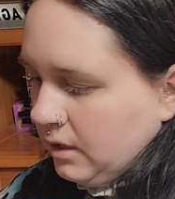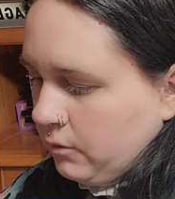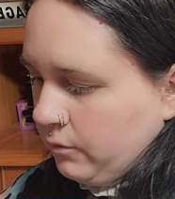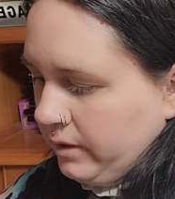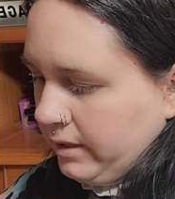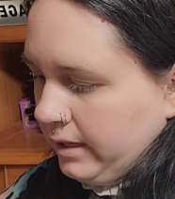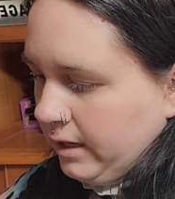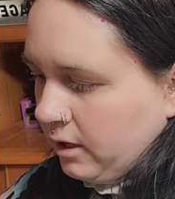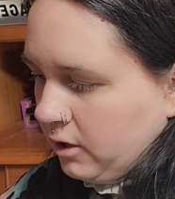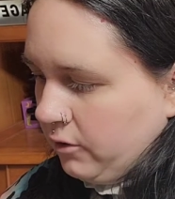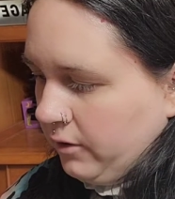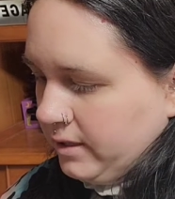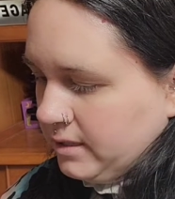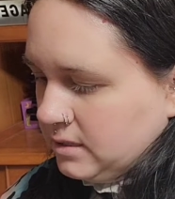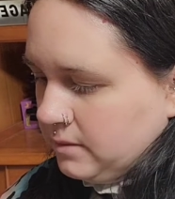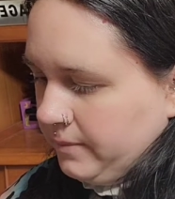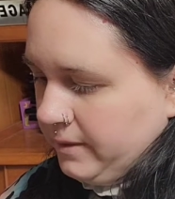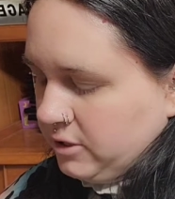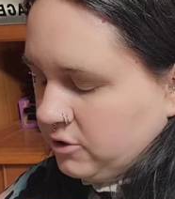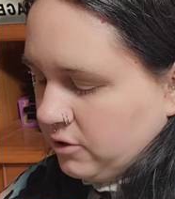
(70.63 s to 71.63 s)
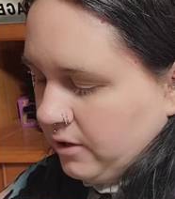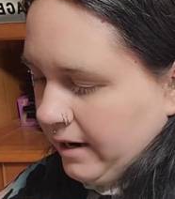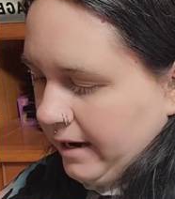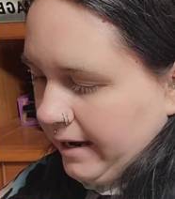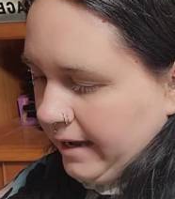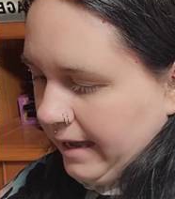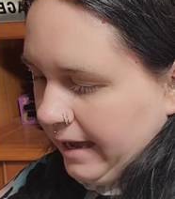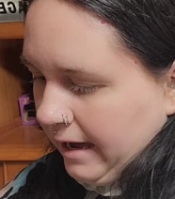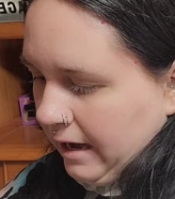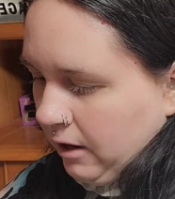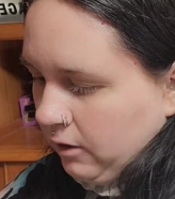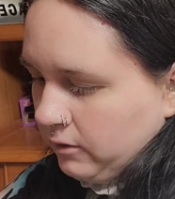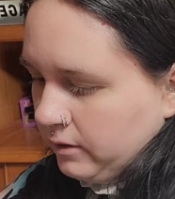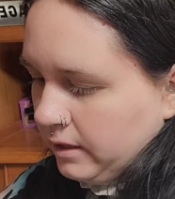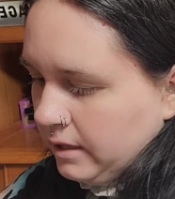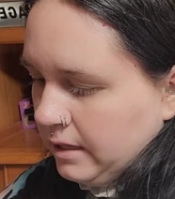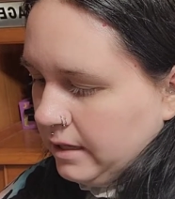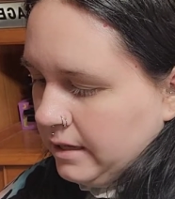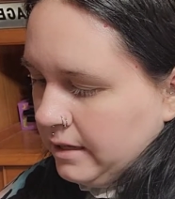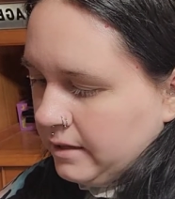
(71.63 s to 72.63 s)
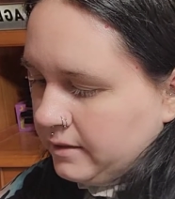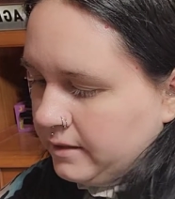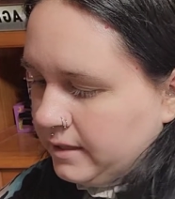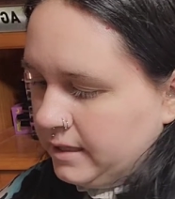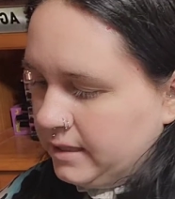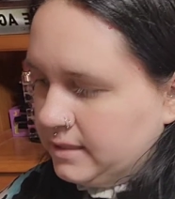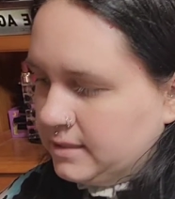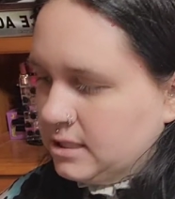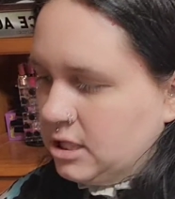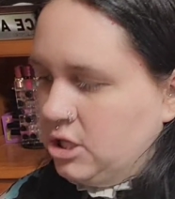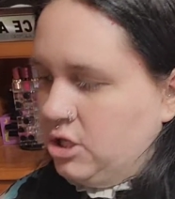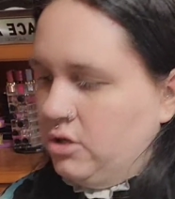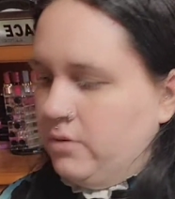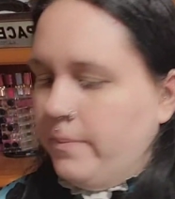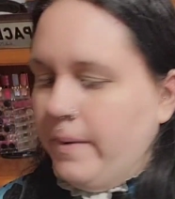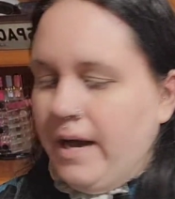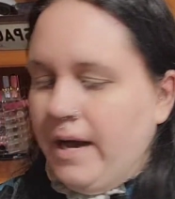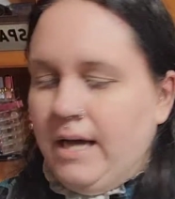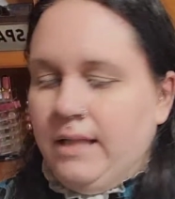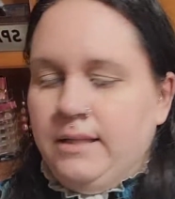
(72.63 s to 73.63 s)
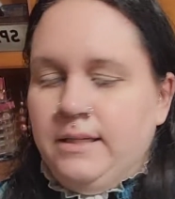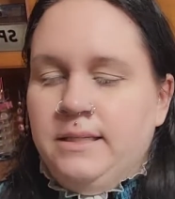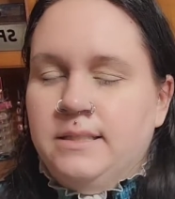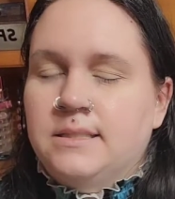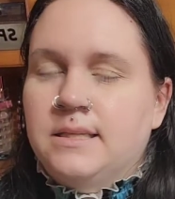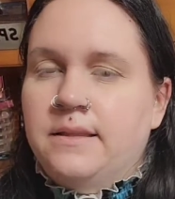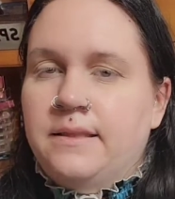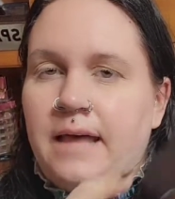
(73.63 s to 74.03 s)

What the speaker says: we are going to be trying out this new palette